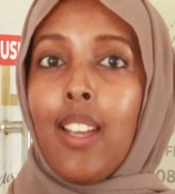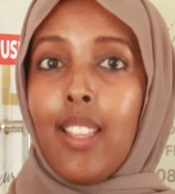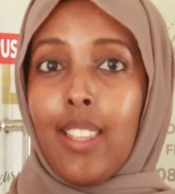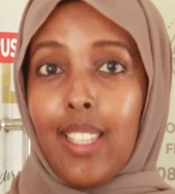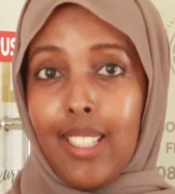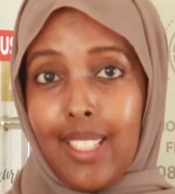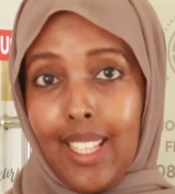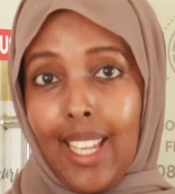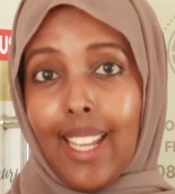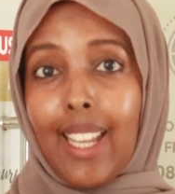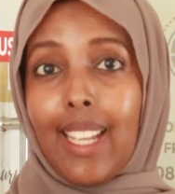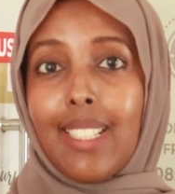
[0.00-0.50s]
The
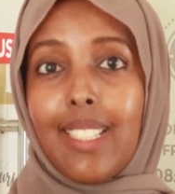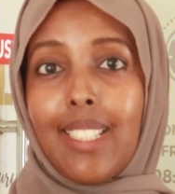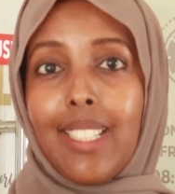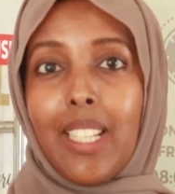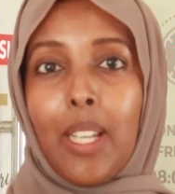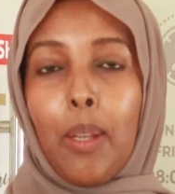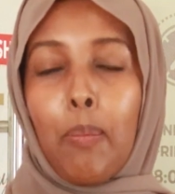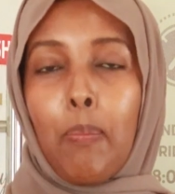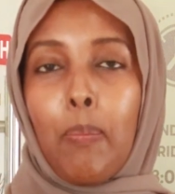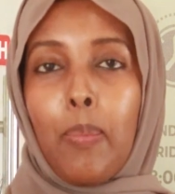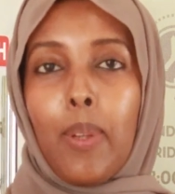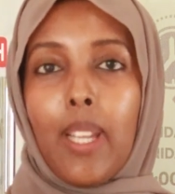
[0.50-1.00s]
second
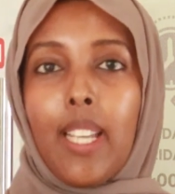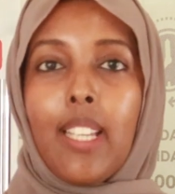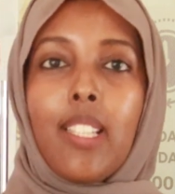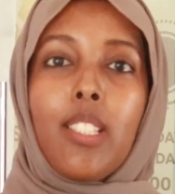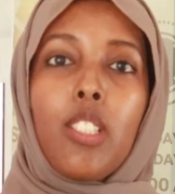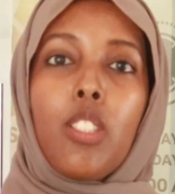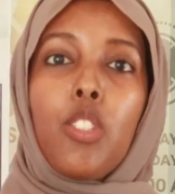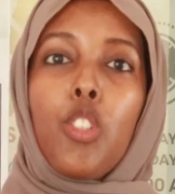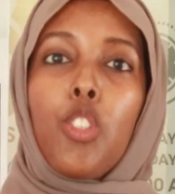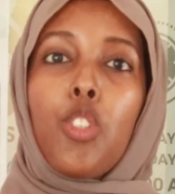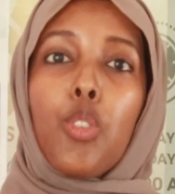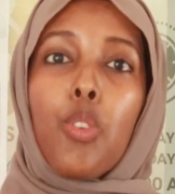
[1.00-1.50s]
tip
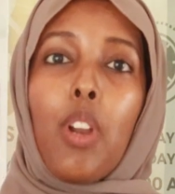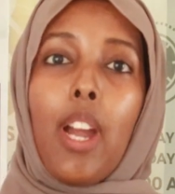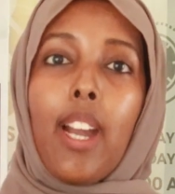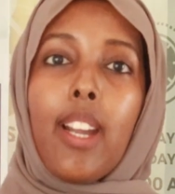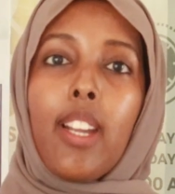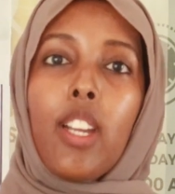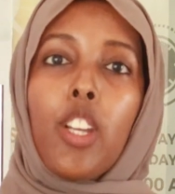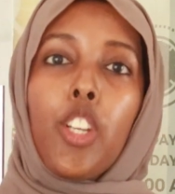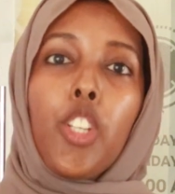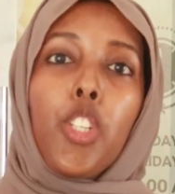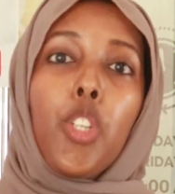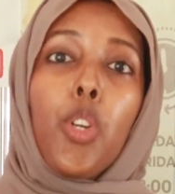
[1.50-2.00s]
is to track
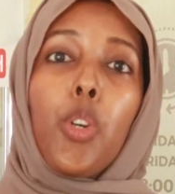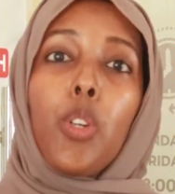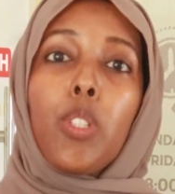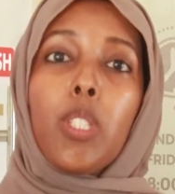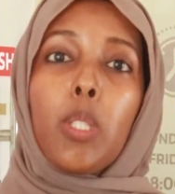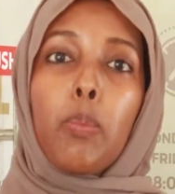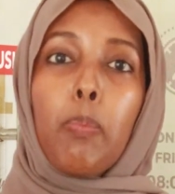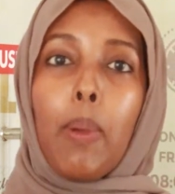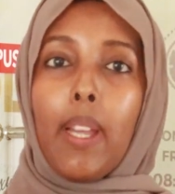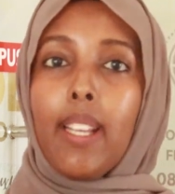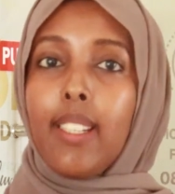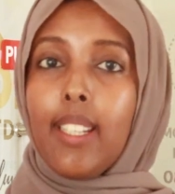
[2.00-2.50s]
your
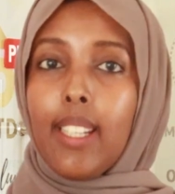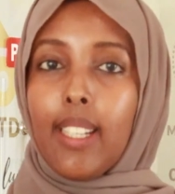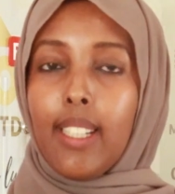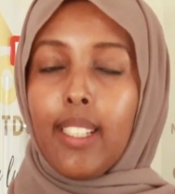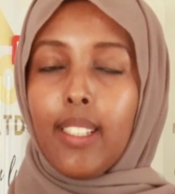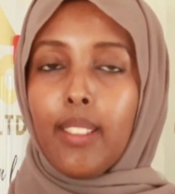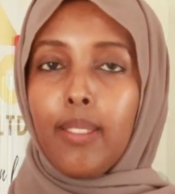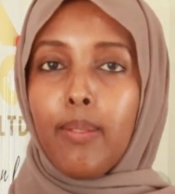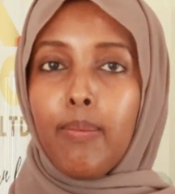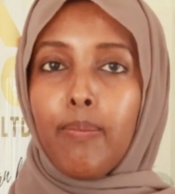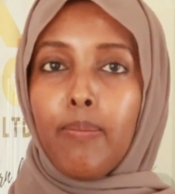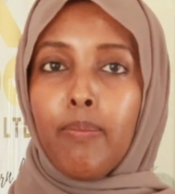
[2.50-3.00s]

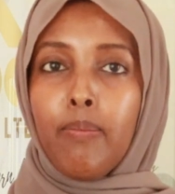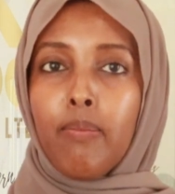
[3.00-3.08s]
spending.